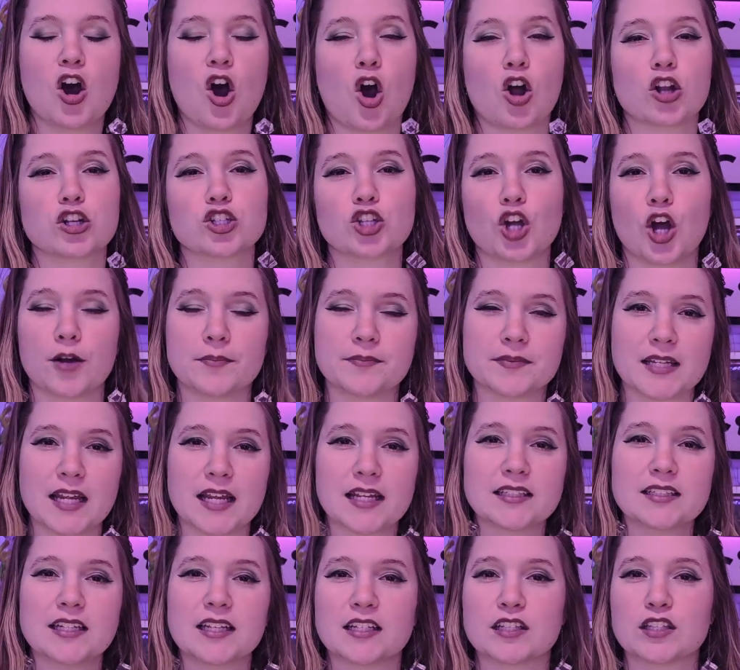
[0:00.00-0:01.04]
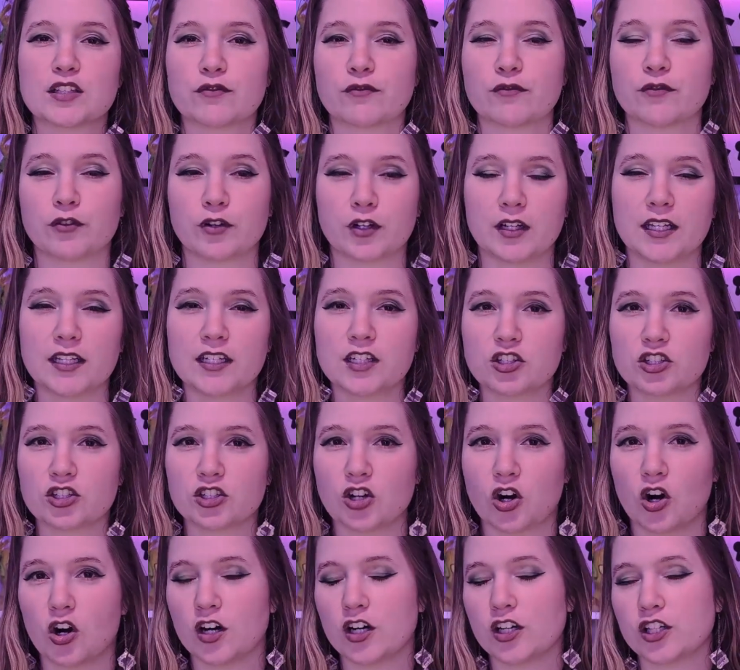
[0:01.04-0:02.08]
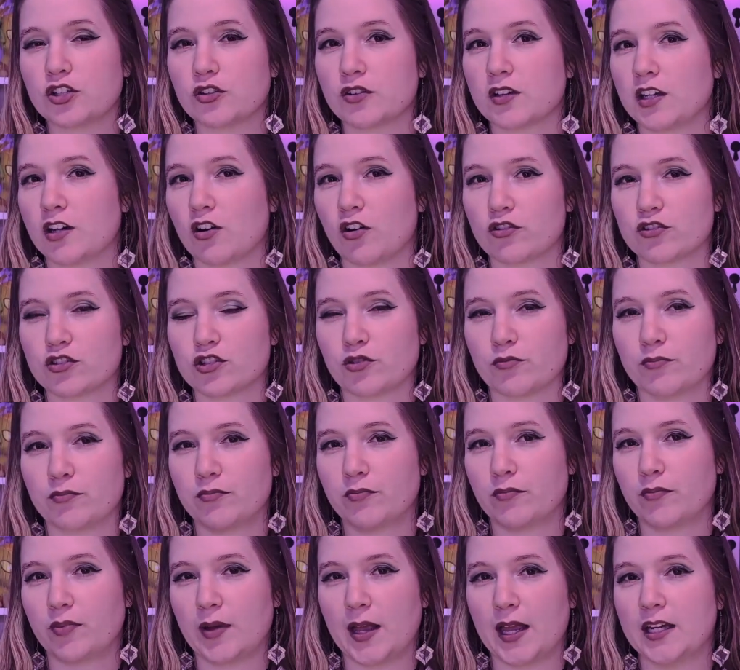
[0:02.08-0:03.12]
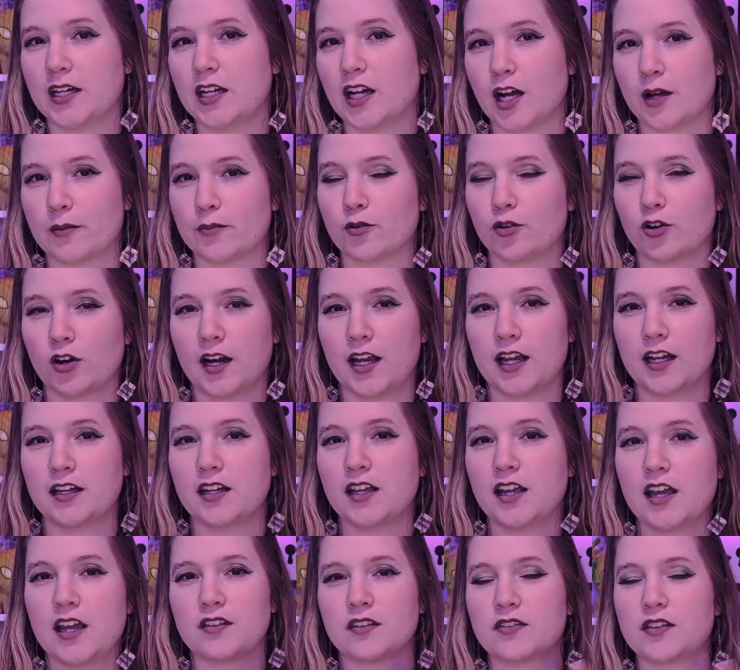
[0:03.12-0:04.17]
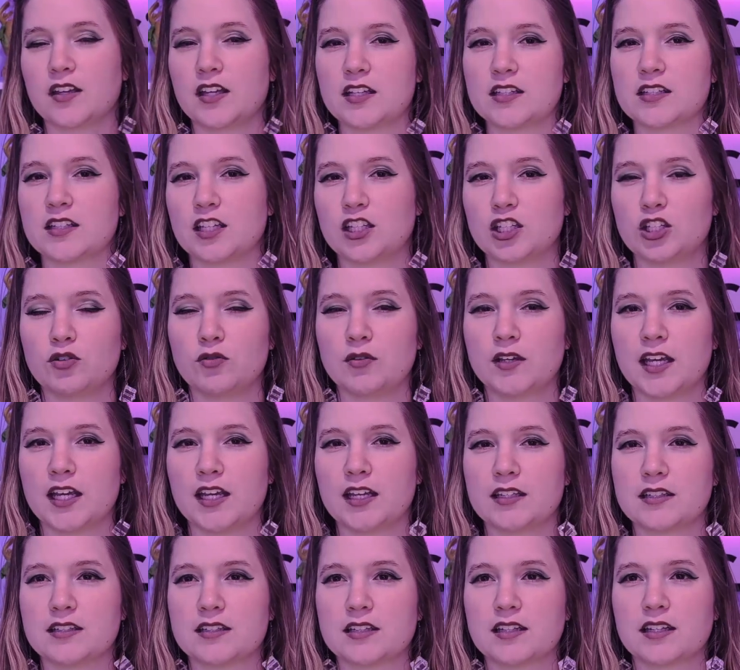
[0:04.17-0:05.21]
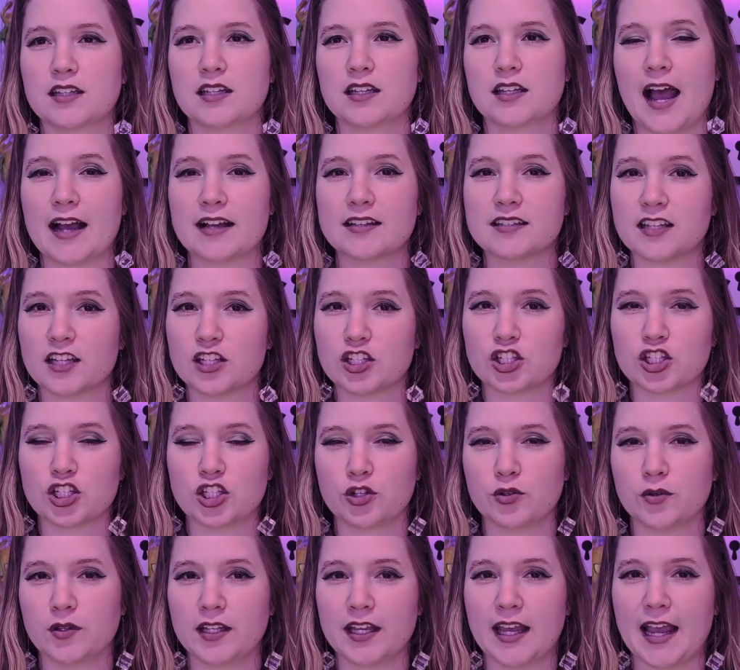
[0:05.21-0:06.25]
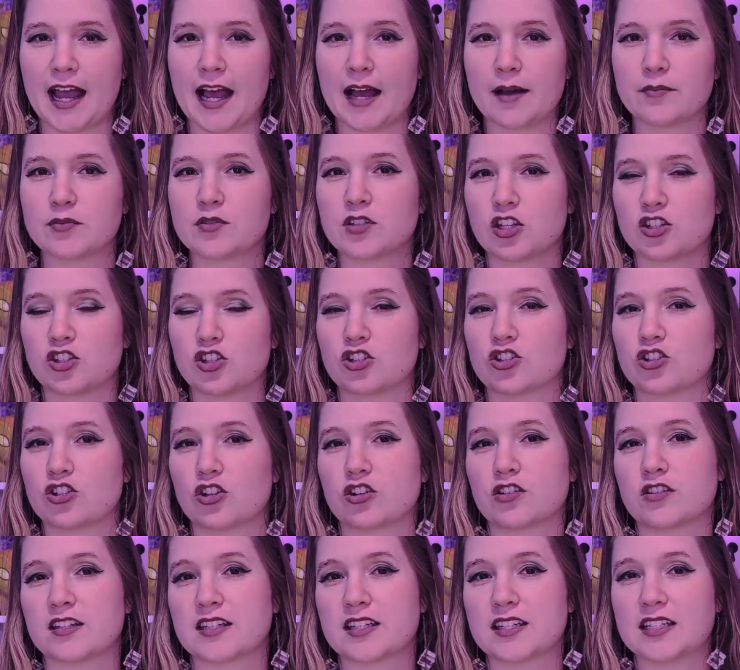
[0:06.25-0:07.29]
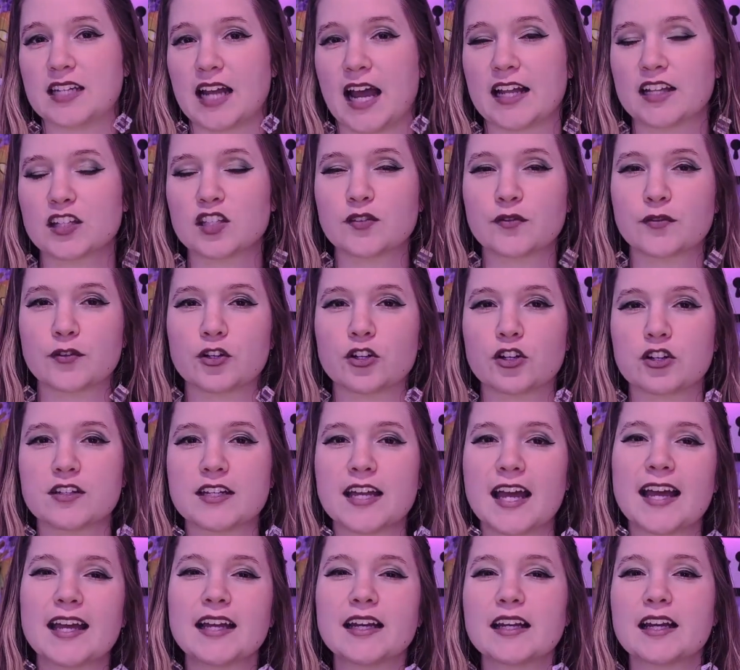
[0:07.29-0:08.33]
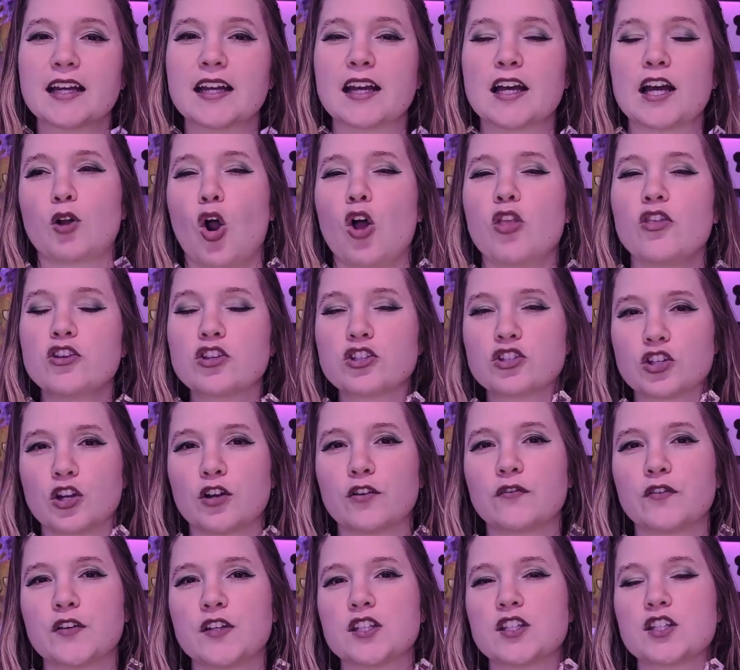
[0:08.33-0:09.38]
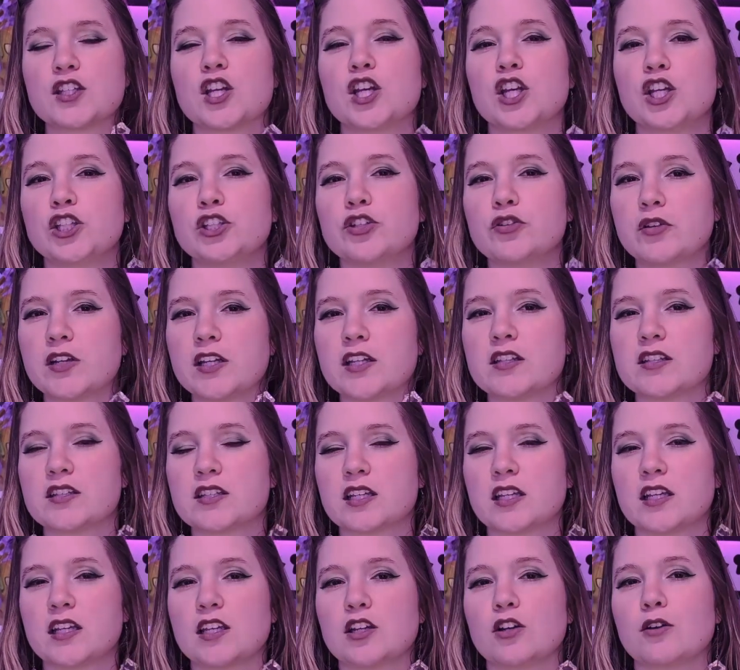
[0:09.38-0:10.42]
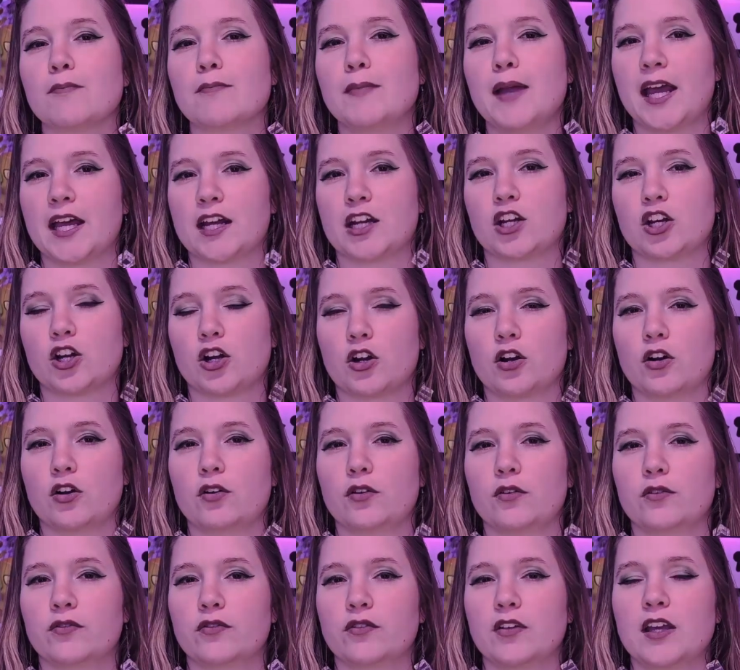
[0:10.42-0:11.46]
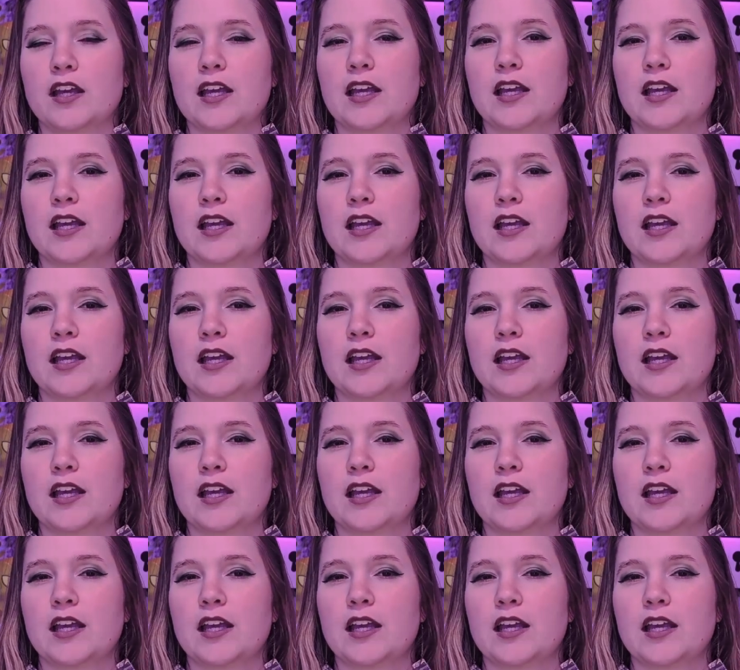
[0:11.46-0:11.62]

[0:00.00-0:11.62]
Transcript: On Top Decked, it's free to start. You can also pay to upgrade the things that you get access to in the app, such as certain stats for your deck. But on the surface, you can see your mana curve.